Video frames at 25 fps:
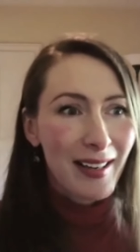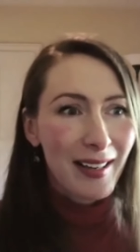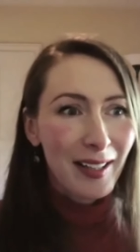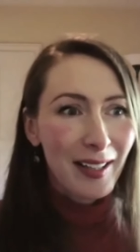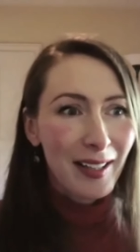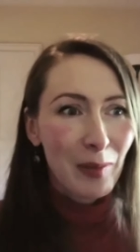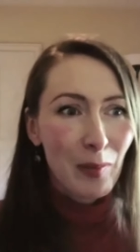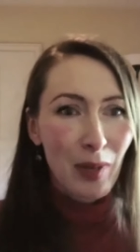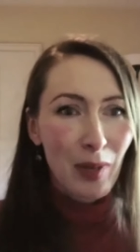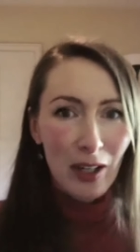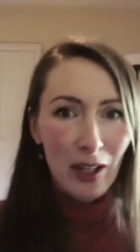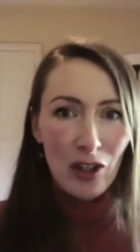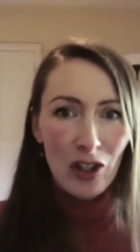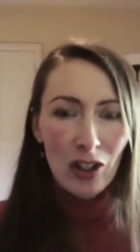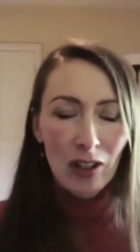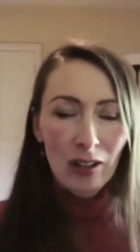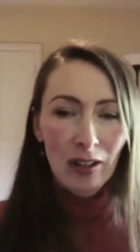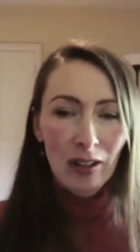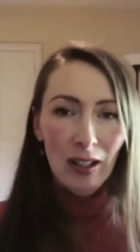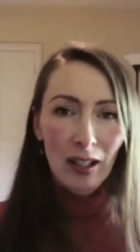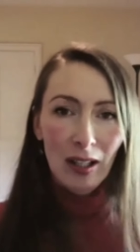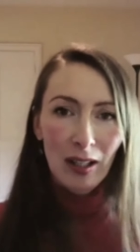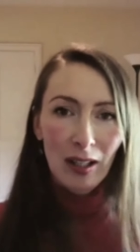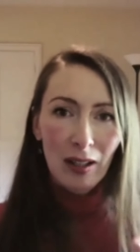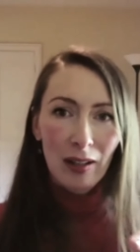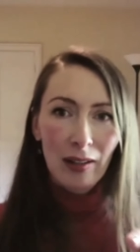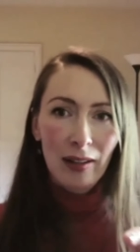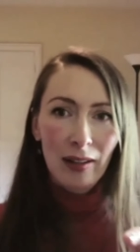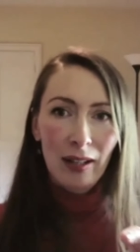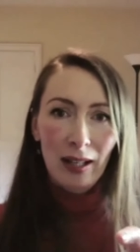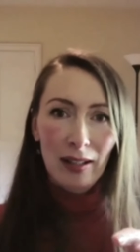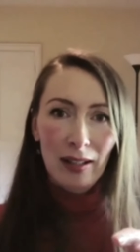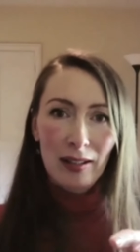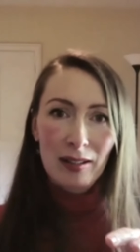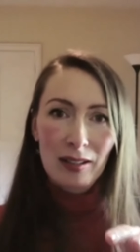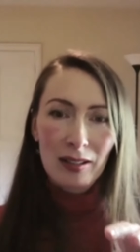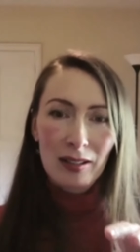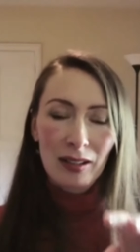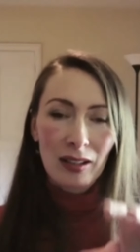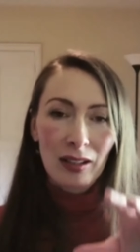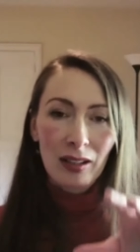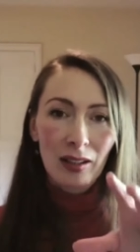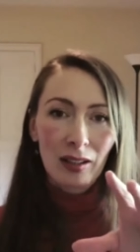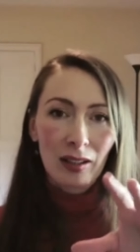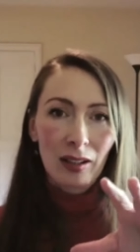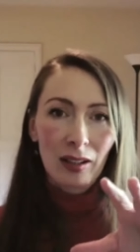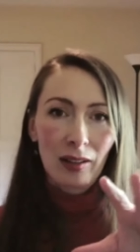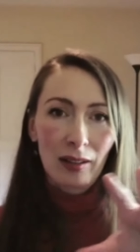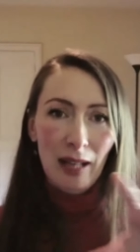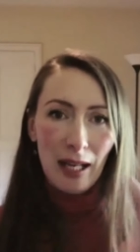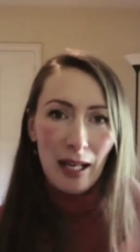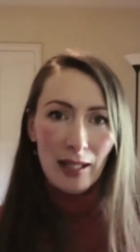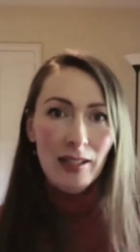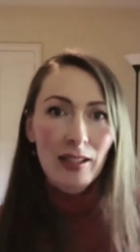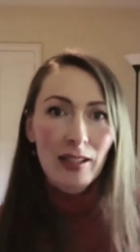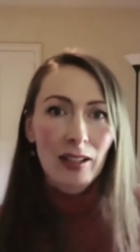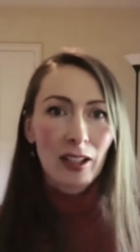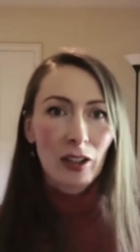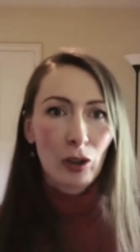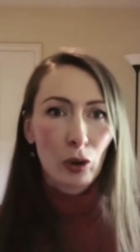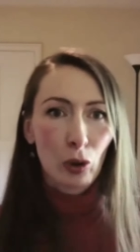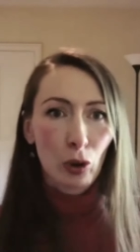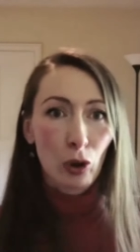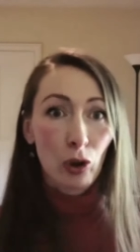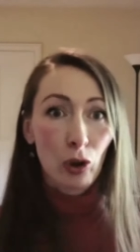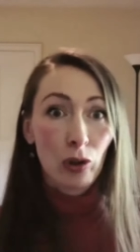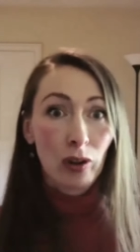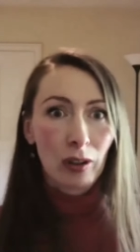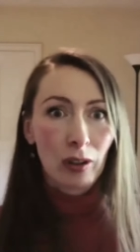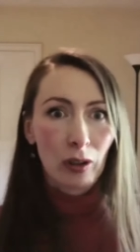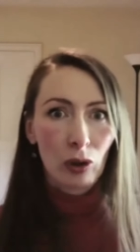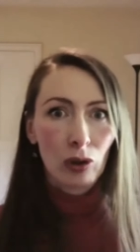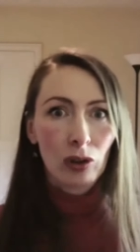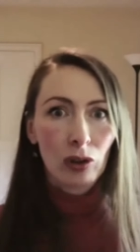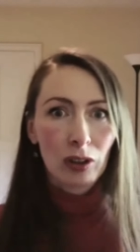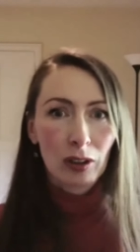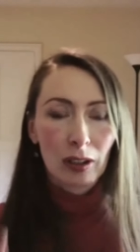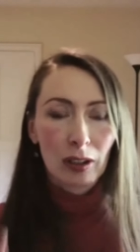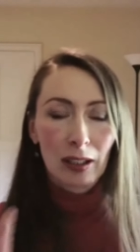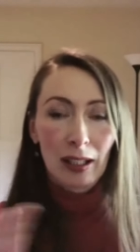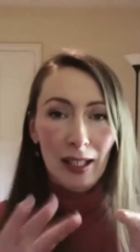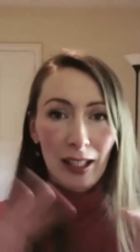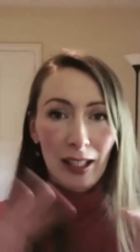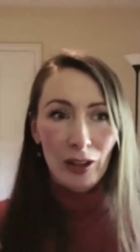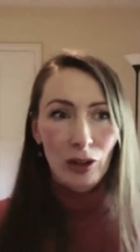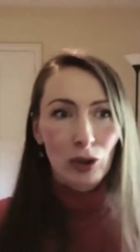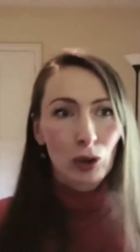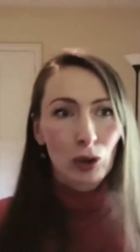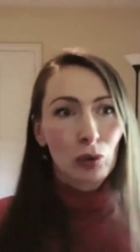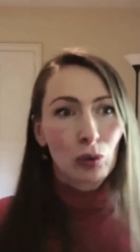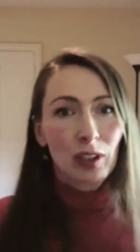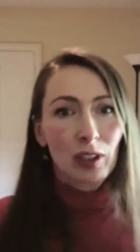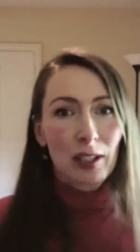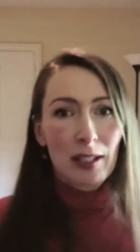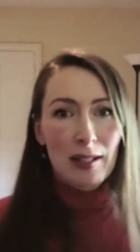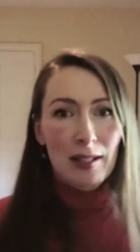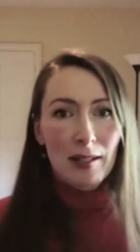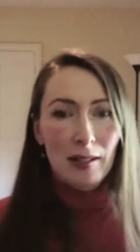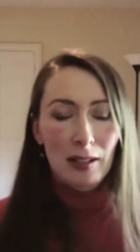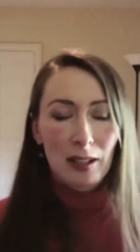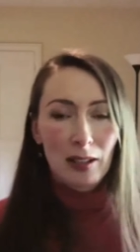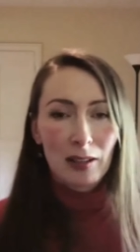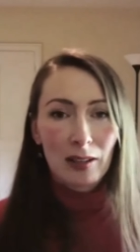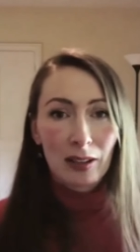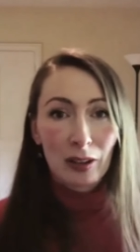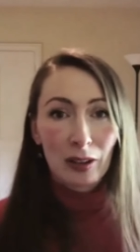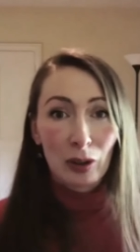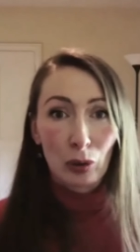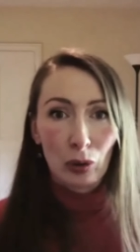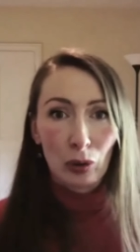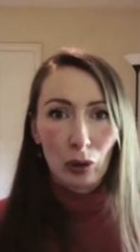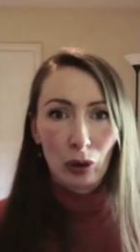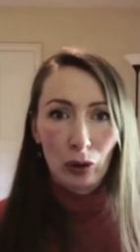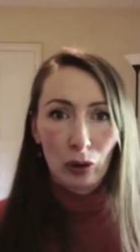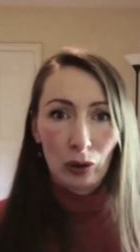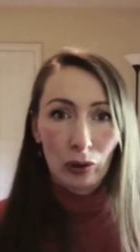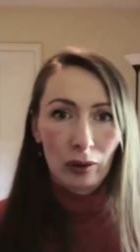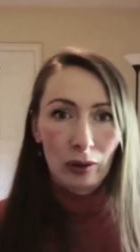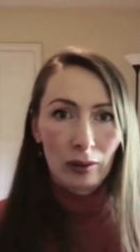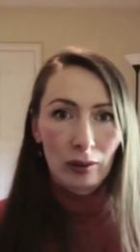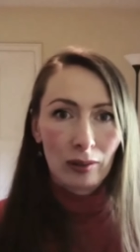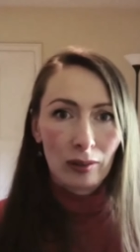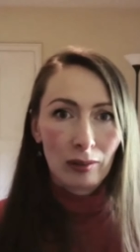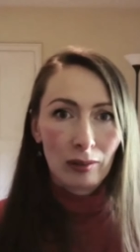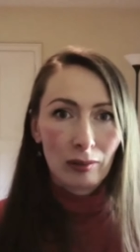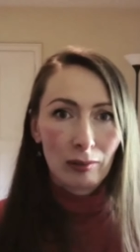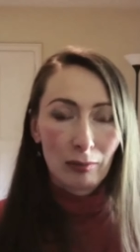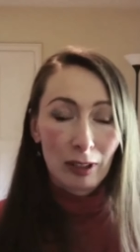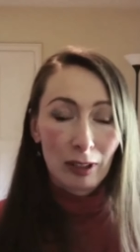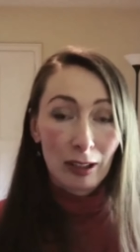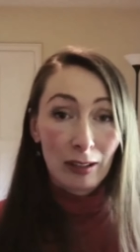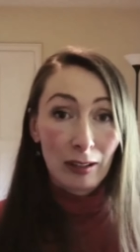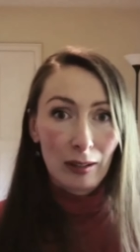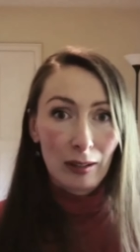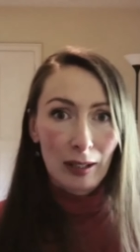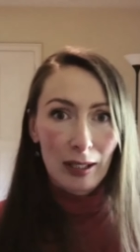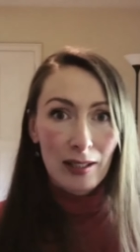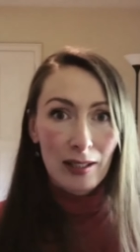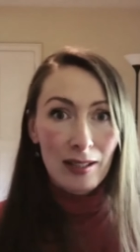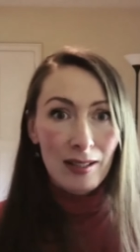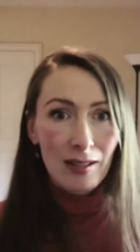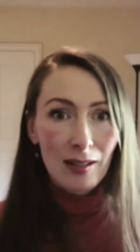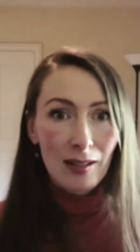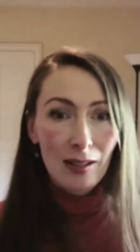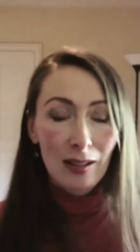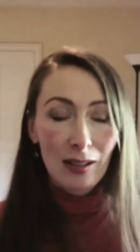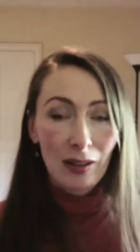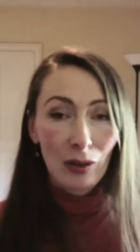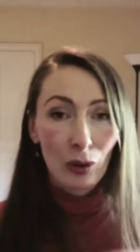And imagine that year you earned a lot, and 2 years later you earned little less.